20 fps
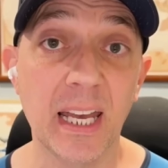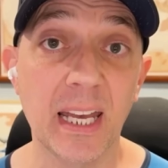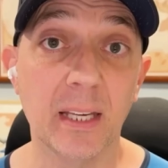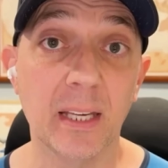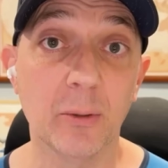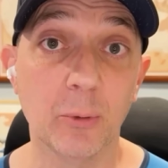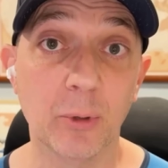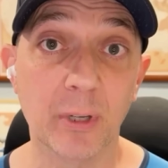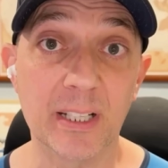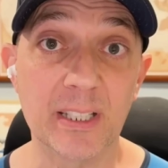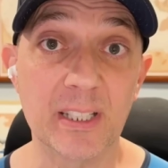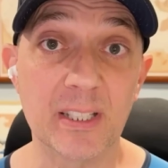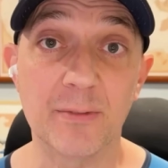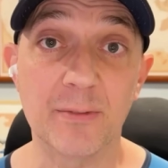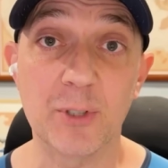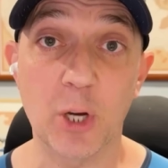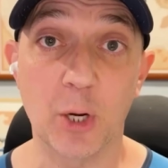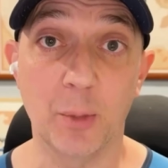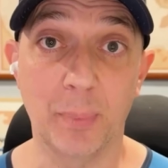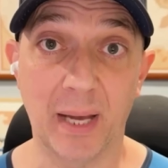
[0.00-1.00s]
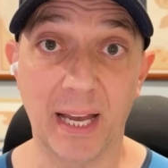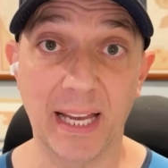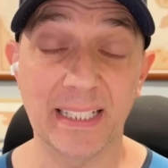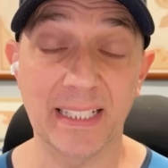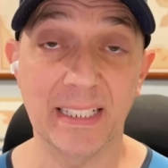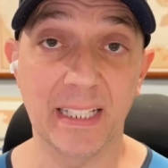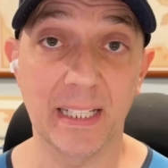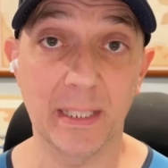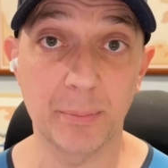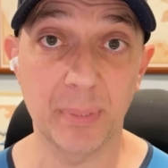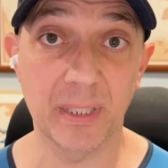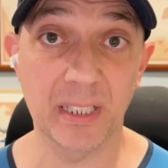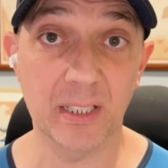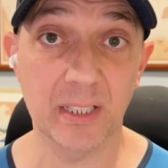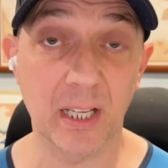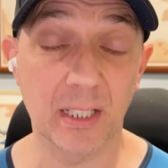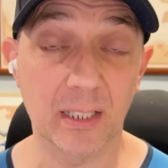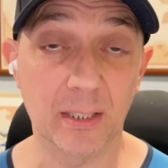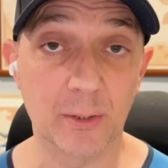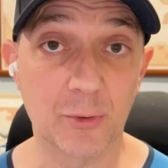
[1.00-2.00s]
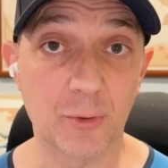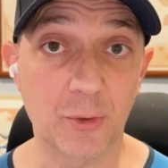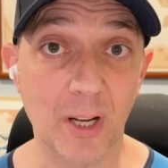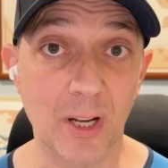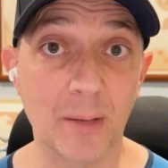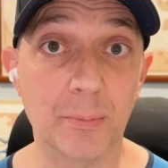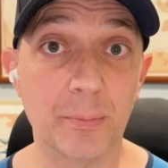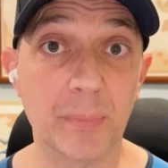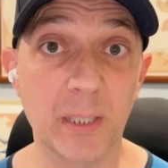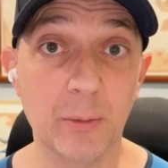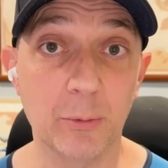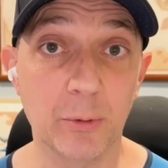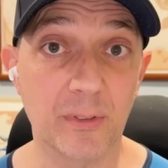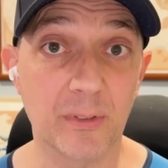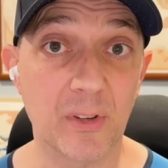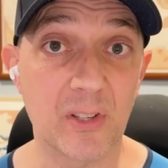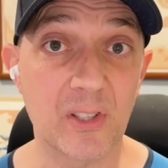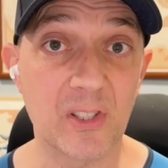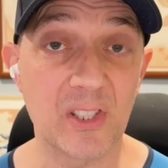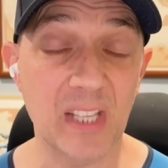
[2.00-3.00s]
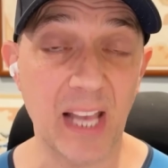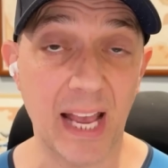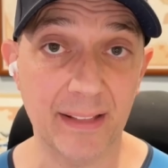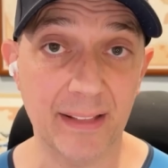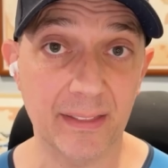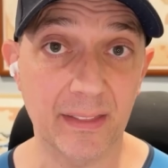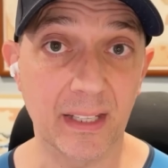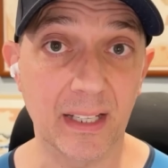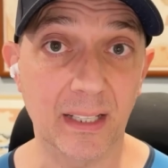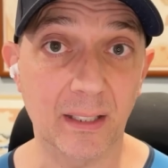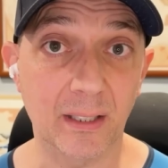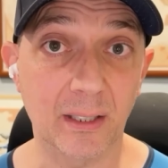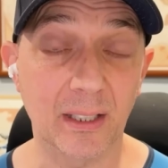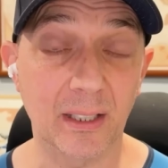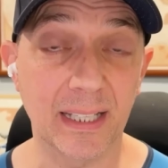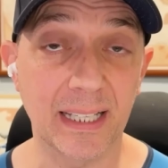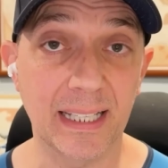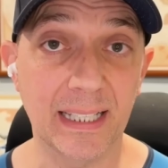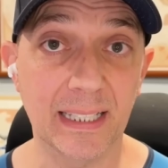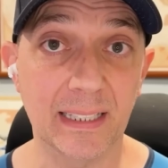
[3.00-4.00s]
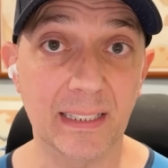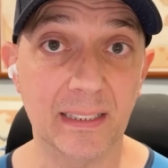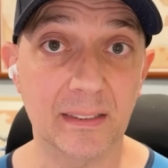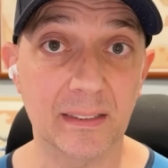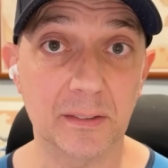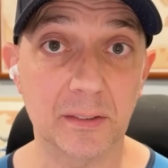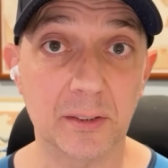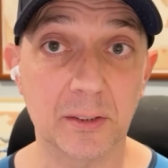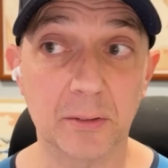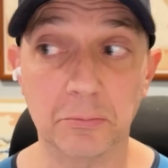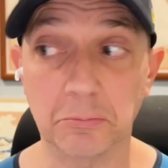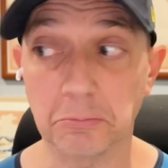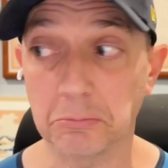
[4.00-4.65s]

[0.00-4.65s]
Whereas if Joe Biden had been Donald Trump, he would have just sat there and